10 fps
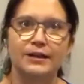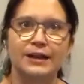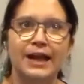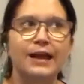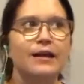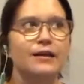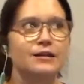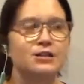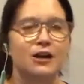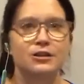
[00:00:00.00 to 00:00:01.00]
They're like,
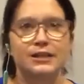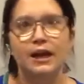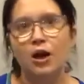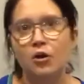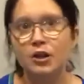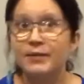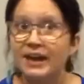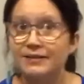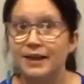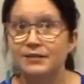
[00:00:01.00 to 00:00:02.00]
the doctor's like, oh, you may
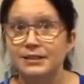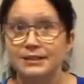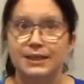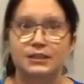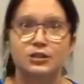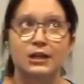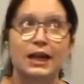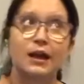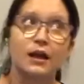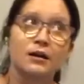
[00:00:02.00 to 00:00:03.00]
have to have a C-section. You're
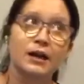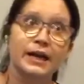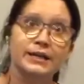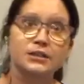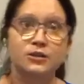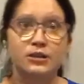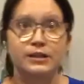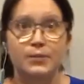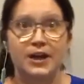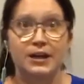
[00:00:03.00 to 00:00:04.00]
like, okay, so you
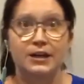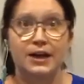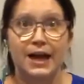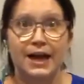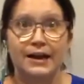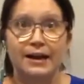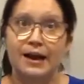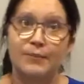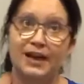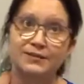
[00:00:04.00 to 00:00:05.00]
think about it in your head,
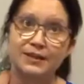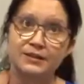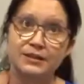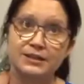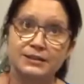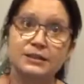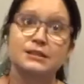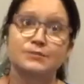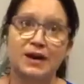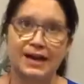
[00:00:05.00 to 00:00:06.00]
I might have to have a C-section. This
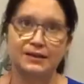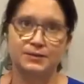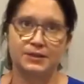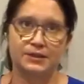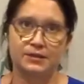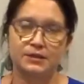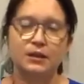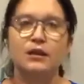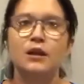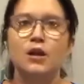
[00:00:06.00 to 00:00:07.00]
is my experience.
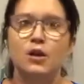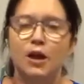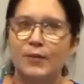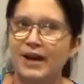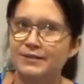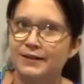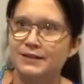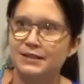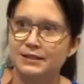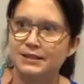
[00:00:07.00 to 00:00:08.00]
Might have to have
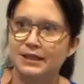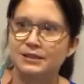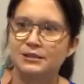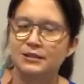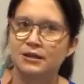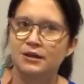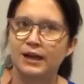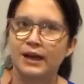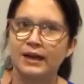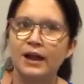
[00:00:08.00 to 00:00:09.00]
a C-section,
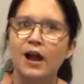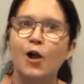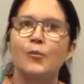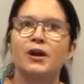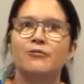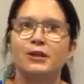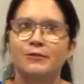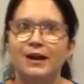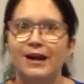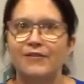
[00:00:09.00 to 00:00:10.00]
okay, but I really
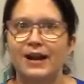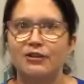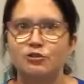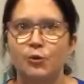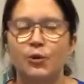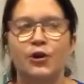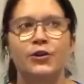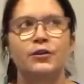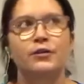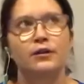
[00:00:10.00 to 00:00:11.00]
want to have a natural birth.